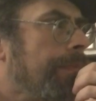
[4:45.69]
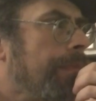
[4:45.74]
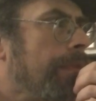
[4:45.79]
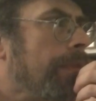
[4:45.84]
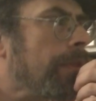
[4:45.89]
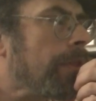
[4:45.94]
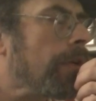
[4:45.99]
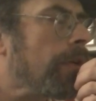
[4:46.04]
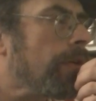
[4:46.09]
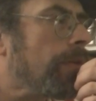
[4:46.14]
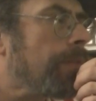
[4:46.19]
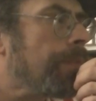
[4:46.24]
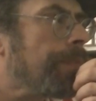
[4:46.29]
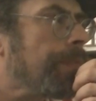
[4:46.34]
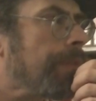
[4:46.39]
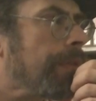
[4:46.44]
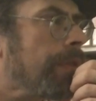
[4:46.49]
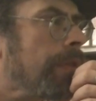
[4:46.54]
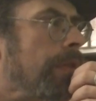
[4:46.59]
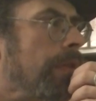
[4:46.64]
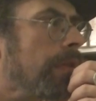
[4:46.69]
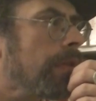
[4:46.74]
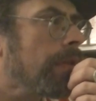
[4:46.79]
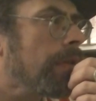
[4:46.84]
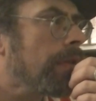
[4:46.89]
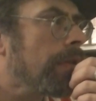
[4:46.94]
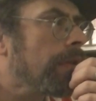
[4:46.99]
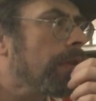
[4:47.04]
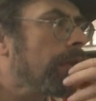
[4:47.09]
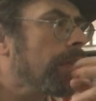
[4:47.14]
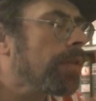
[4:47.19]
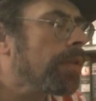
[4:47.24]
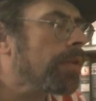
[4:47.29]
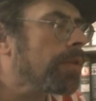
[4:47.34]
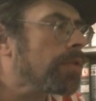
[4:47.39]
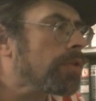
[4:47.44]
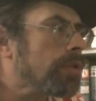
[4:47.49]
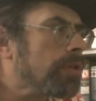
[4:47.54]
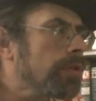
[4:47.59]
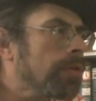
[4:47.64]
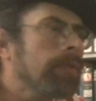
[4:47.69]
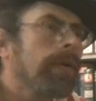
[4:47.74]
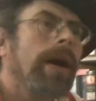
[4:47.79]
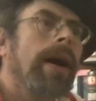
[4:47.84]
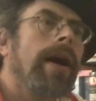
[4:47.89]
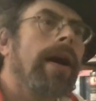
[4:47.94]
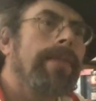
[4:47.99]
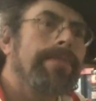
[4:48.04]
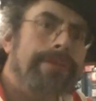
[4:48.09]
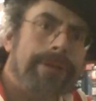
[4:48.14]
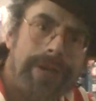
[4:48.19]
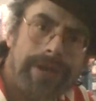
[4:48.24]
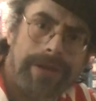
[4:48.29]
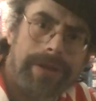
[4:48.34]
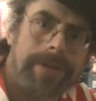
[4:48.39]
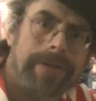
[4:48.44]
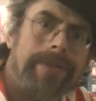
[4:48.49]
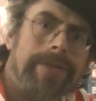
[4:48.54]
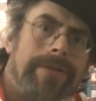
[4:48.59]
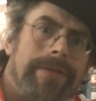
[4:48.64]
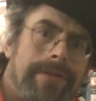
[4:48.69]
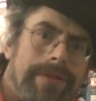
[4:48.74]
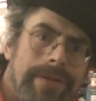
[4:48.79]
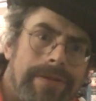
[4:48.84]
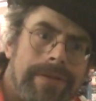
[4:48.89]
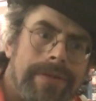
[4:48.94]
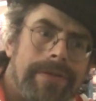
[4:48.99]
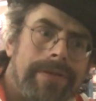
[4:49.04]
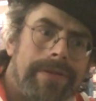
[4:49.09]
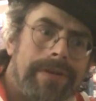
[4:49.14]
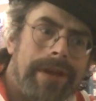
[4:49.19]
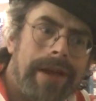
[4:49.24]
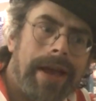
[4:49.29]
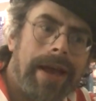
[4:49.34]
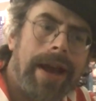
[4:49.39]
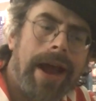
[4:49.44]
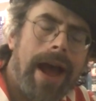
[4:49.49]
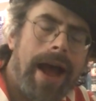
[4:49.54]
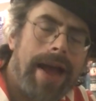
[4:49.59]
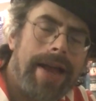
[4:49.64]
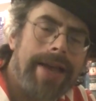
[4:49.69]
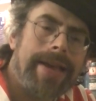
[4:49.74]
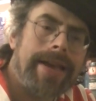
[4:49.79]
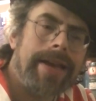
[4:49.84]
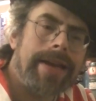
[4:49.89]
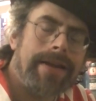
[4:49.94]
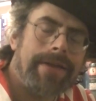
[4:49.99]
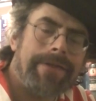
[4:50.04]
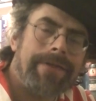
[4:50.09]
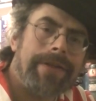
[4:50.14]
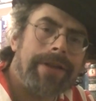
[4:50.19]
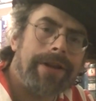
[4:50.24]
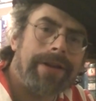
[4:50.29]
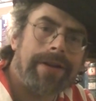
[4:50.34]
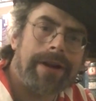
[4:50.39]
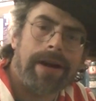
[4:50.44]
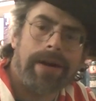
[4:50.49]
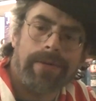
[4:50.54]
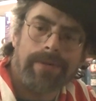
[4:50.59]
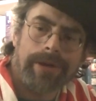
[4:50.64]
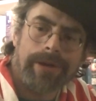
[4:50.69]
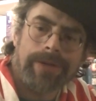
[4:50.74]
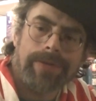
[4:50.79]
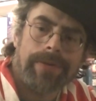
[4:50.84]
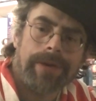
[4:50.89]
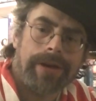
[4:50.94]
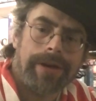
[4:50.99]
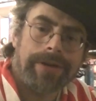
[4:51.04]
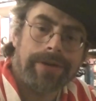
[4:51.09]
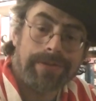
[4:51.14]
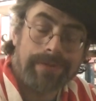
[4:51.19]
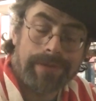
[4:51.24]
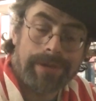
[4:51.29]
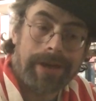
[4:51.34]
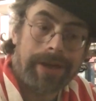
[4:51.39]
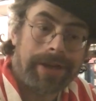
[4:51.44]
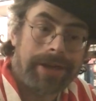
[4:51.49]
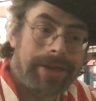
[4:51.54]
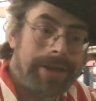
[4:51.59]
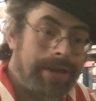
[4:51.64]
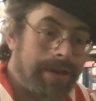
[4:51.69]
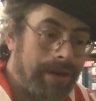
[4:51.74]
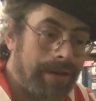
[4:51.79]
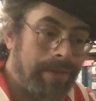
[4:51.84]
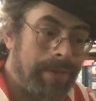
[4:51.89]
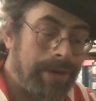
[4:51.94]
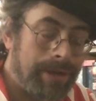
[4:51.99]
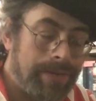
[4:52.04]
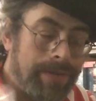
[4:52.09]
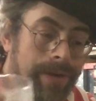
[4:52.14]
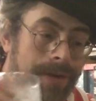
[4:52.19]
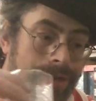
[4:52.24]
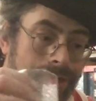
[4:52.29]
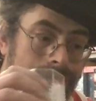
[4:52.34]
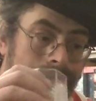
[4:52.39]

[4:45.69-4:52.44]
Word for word: so there's two options, and I can't figure out which one is which, which one is